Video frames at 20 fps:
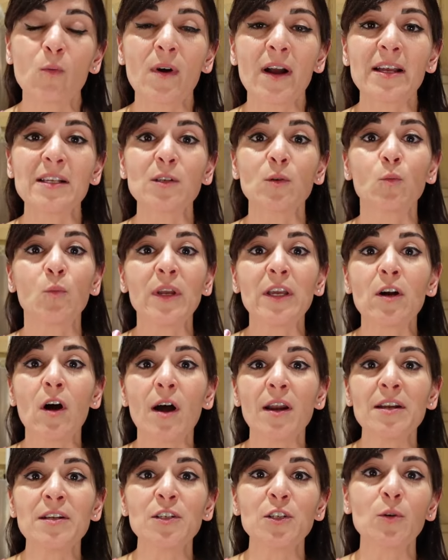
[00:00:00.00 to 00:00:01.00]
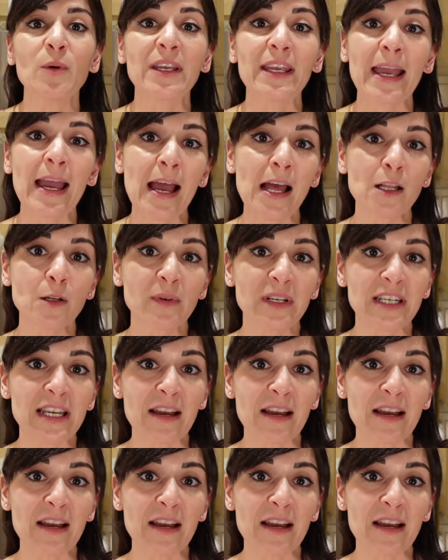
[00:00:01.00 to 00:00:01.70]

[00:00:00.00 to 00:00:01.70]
was we got into a calorie